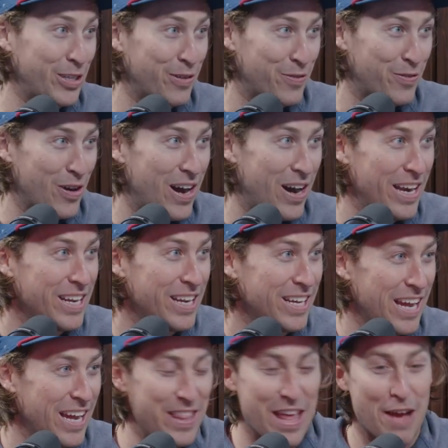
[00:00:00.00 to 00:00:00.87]
a fraud
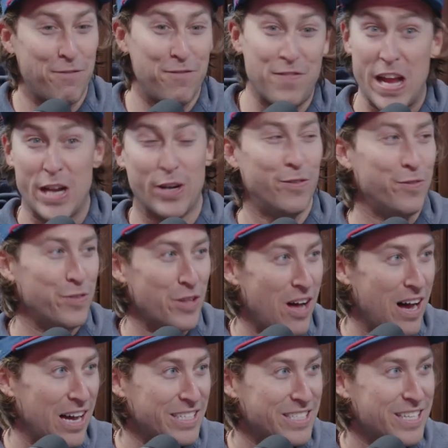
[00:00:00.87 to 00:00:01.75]
and have fatal
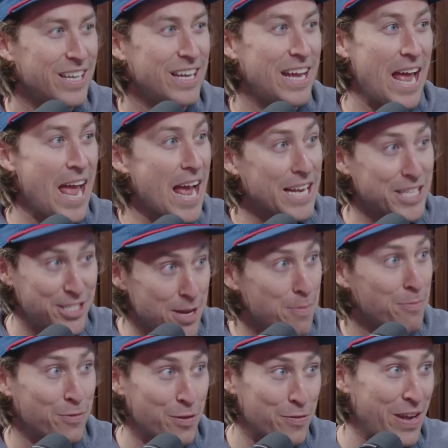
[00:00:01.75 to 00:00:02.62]
flaws,
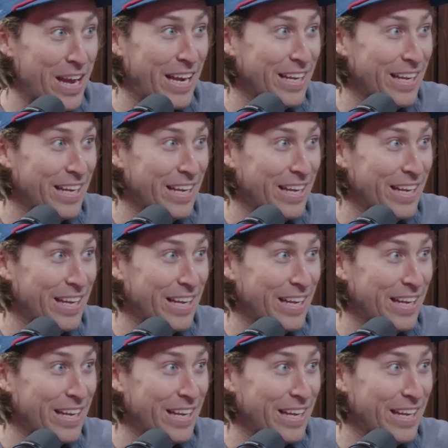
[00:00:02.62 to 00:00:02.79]
except for Vegas.